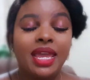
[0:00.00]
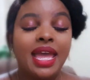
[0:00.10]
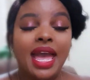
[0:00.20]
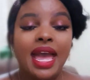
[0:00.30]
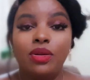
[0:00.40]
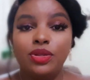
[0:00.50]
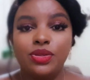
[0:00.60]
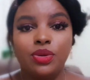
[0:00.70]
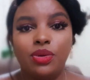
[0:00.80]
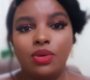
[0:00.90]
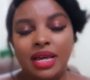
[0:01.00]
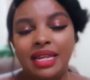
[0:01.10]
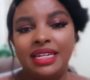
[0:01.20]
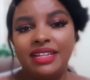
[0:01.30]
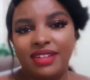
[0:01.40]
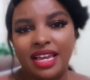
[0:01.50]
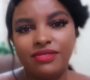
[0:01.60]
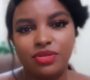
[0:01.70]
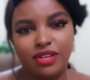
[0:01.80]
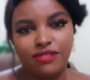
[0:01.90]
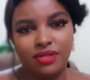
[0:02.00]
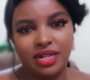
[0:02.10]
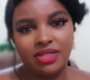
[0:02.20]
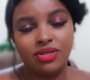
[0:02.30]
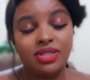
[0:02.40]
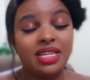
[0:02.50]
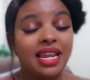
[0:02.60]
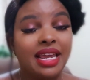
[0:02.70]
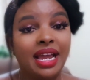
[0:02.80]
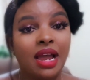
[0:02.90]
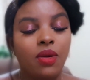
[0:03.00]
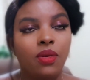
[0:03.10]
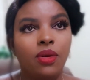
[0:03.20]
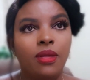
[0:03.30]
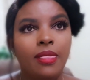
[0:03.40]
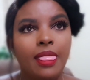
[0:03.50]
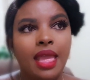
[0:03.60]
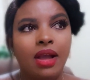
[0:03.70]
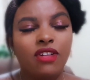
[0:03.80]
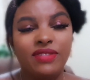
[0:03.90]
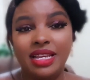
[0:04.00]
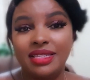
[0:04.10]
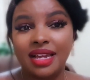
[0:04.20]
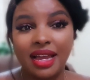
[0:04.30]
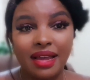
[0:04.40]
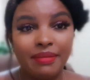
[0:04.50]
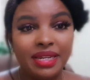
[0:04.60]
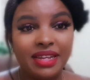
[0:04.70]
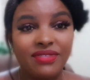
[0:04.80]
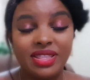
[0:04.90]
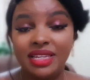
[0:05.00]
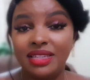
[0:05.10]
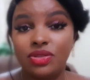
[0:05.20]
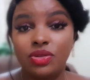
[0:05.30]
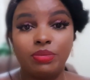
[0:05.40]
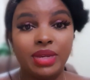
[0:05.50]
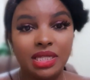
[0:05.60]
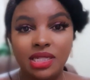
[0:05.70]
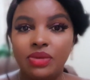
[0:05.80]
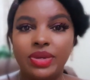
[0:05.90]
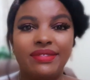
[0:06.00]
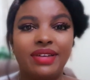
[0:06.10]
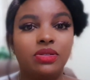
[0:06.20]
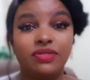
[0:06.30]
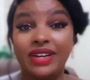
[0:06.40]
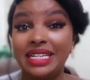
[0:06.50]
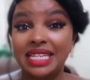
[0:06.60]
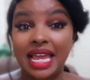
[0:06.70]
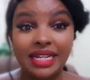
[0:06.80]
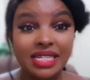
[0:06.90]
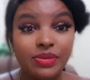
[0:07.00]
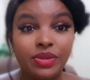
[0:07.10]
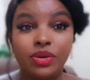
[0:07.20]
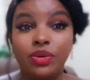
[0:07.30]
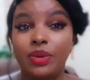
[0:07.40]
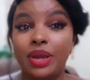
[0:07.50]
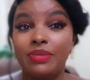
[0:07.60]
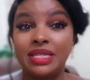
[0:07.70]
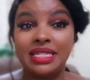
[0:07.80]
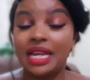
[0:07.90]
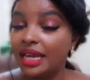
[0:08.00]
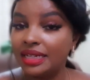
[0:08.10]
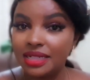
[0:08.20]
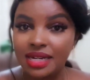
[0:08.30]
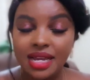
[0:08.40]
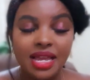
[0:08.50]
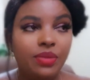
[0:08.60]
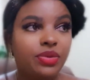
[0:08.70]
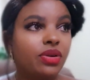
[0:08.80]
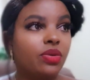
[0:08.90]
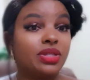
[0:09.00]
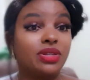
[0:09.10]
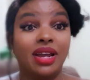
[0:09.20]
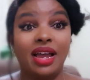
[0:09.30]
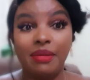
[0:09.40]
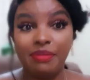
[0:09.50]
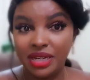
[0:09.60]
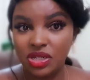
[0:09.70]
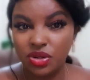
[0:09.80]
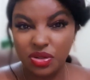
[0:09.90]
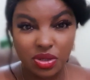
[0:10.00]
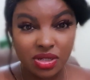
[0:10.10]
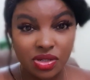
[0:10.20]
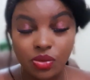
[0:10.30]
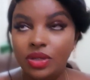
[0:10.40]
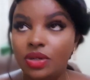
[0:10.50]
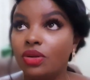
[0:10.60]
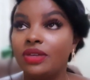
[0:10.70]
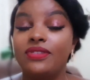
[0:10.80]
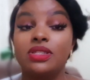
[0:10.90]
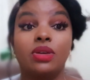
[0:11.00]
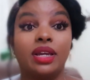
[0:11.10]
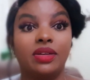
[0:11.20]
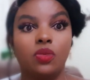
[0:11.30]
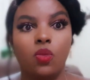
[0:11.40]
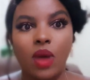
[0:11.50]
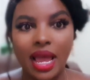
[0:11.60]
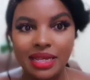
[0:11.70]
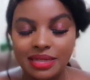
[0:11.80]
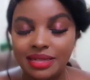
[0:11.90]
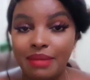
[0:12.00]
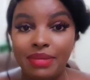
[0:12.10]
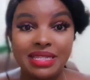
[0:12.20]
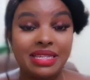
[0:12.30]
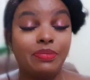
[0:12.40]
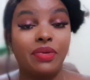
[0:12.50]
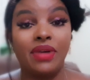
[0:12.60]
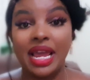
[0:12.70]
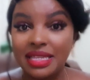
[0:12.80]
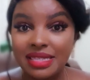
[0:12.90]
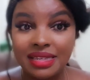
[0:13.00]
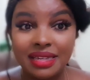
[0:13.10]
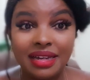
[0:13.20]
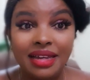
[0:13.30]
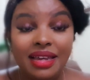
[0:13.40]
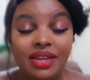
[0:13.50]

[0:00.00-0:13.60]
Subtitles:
And also live life to the fullest. You see how COVID has come and everything is so messy and we have a lot of anxiety. We don't know where we stand. We don't know what's going to happen in 2022. We don't know if it's going to get worse. Numbers keep rising.